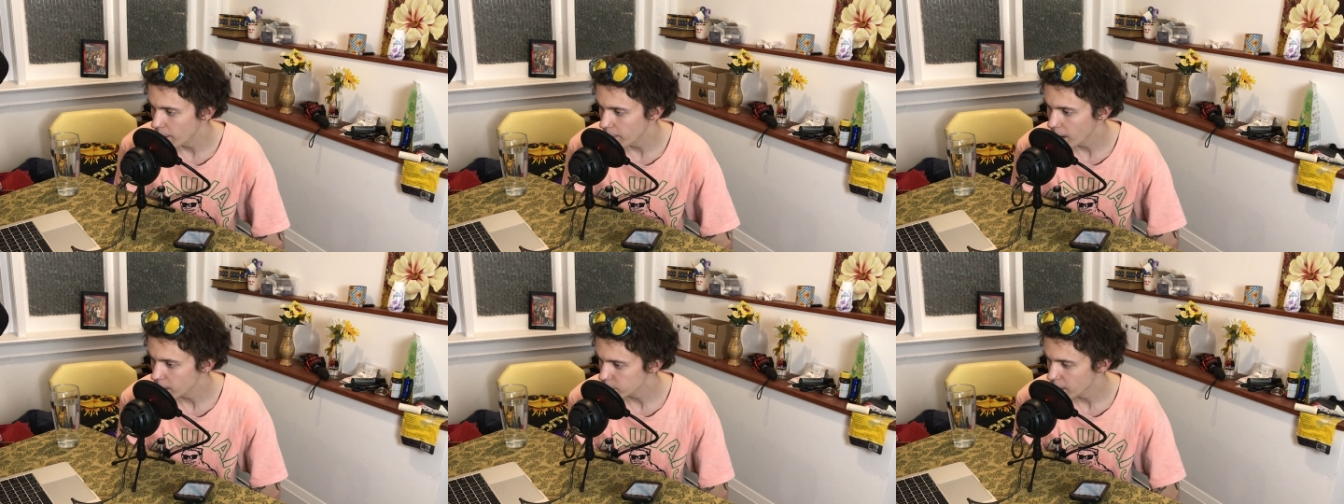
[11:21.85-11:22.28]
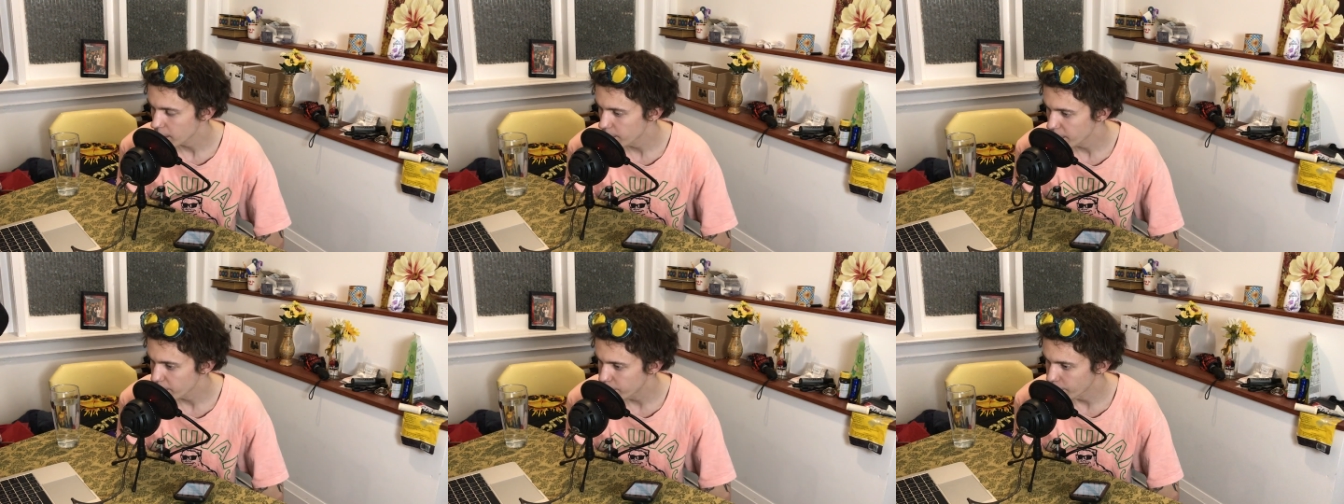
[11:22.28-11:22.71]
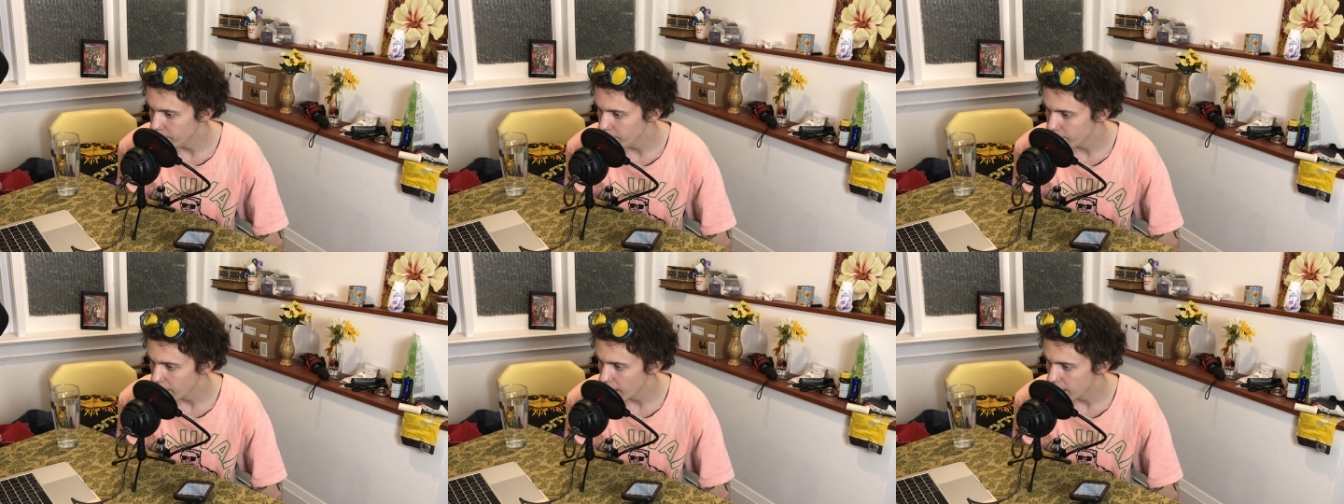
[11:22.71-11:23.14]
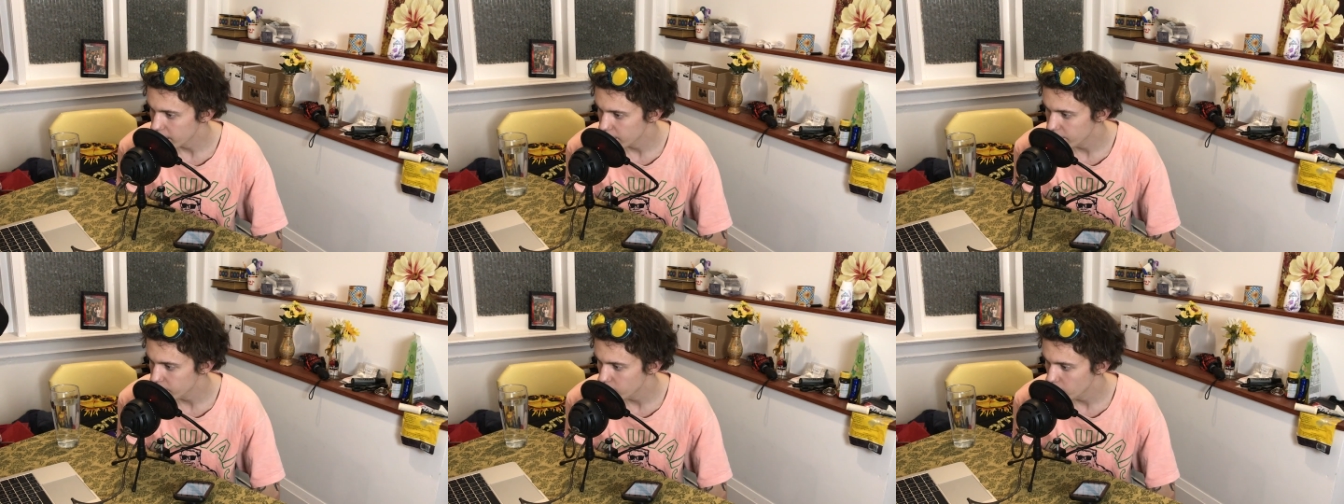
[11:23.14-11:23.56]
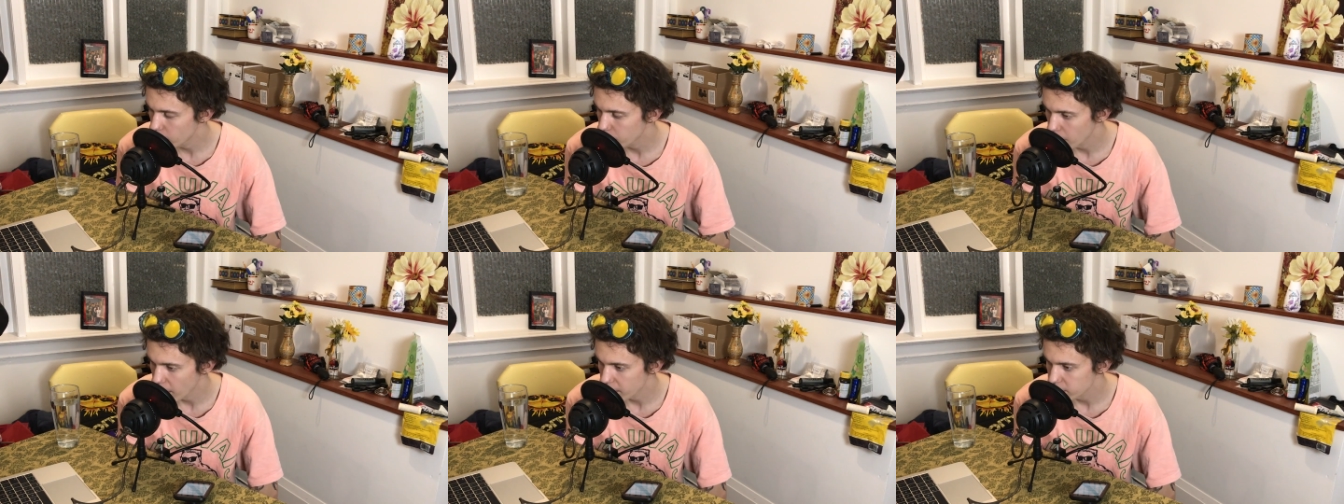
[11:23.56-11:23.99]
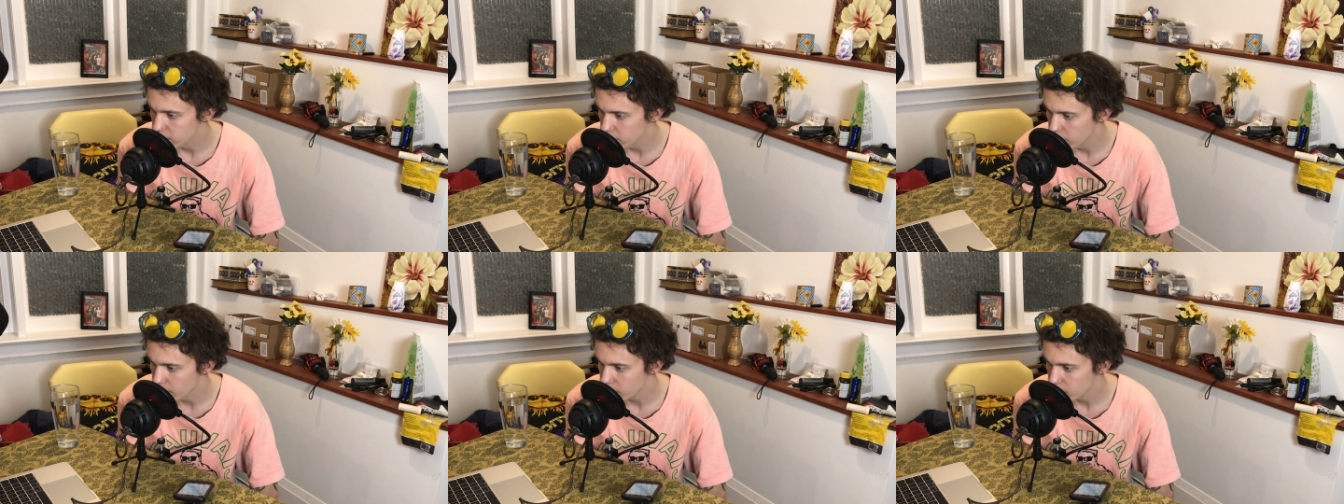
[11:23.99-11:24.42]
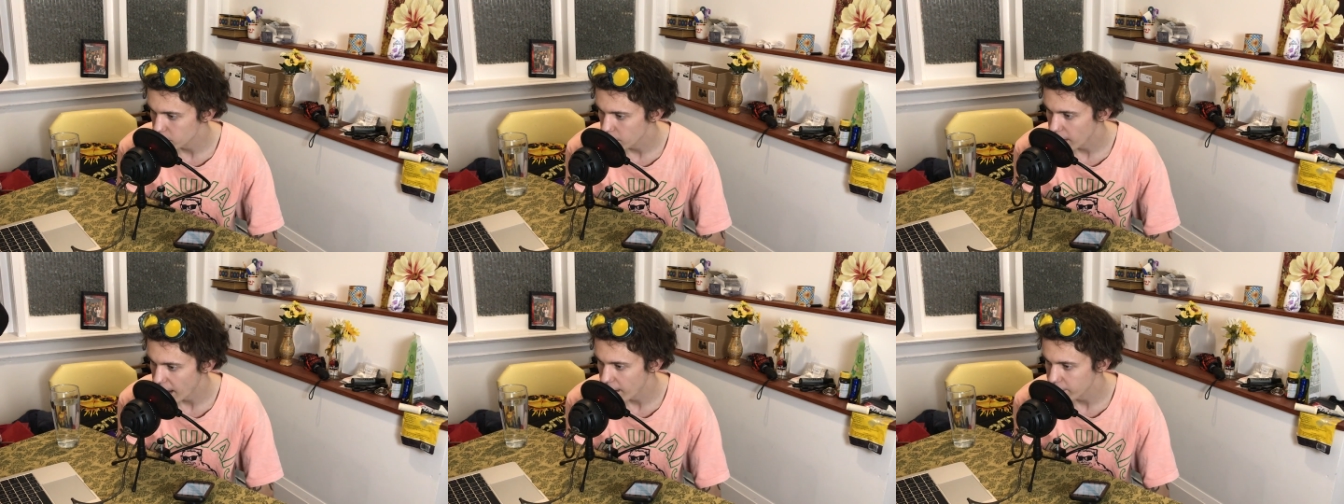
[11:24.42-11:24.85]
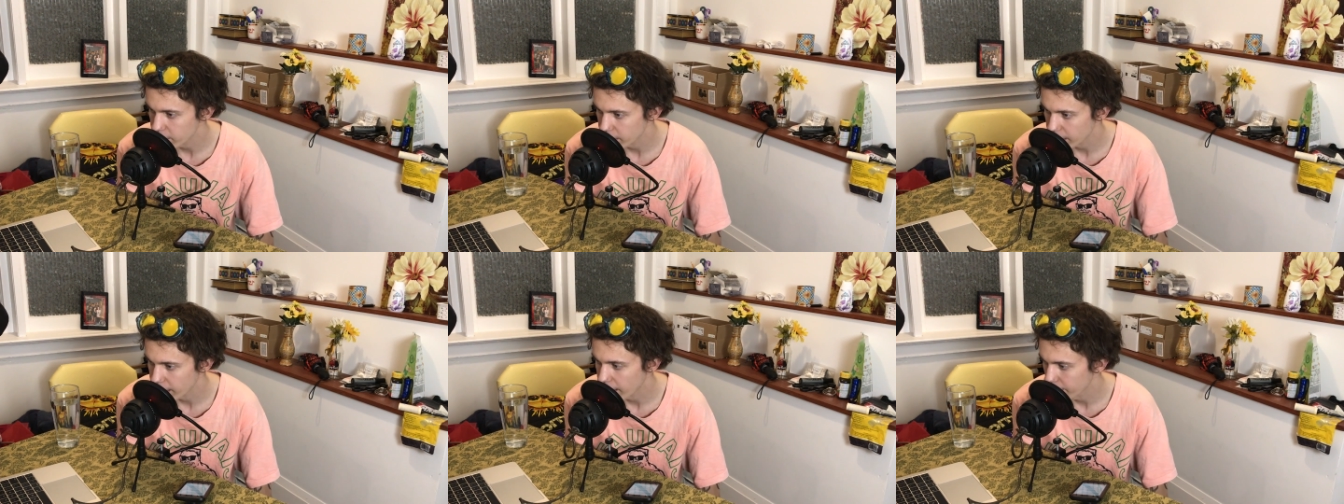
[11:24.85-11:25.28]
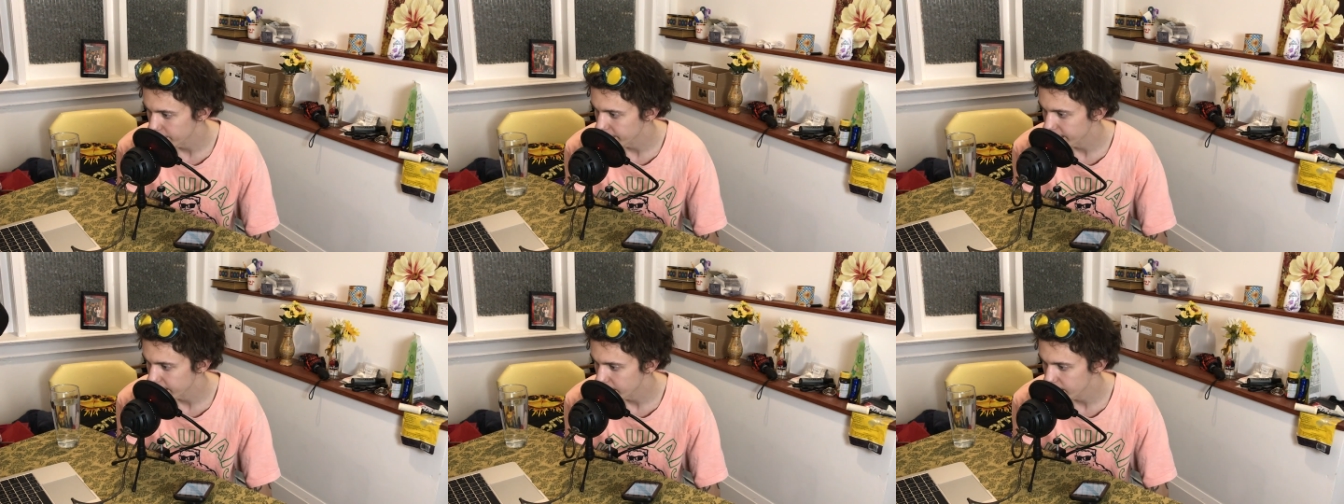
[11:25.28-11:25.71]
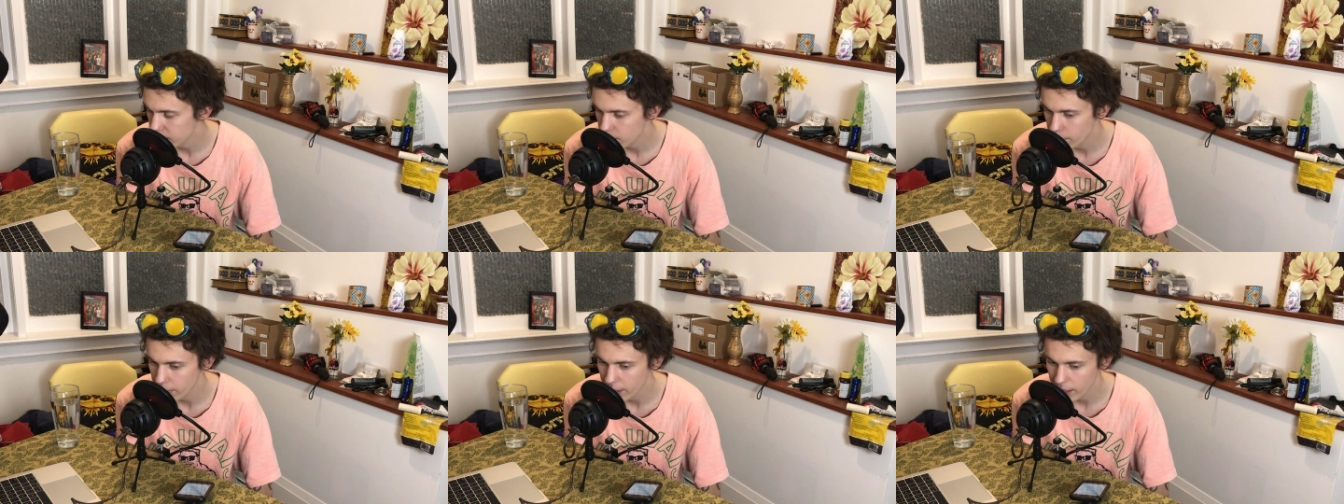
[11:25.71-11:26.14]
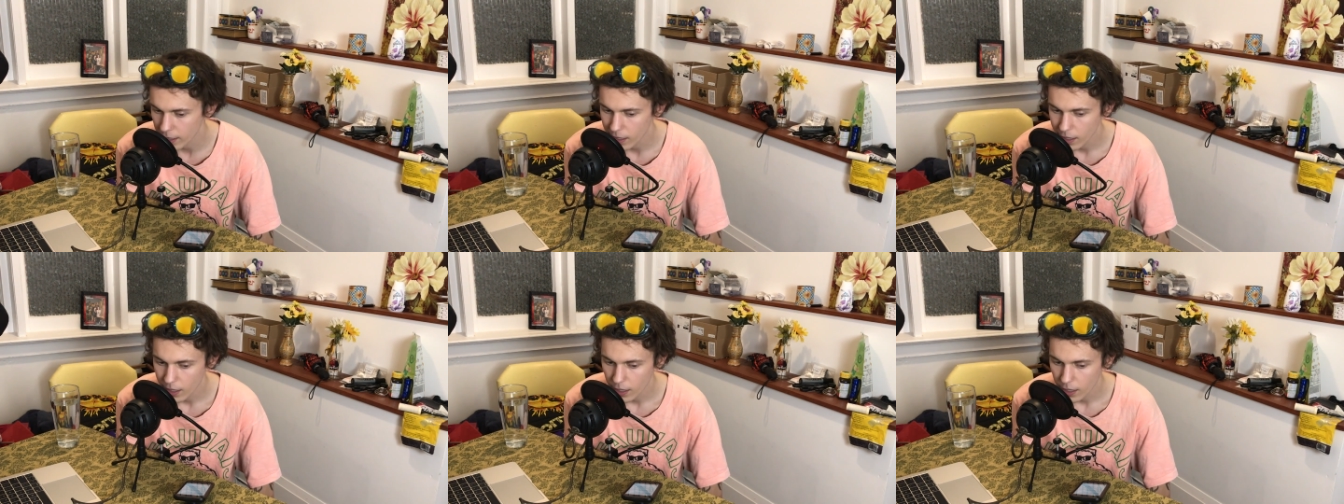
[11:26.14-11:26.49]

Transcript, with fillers: I'm not trying to make fun of any of you if you guys do this or you have an account like this, but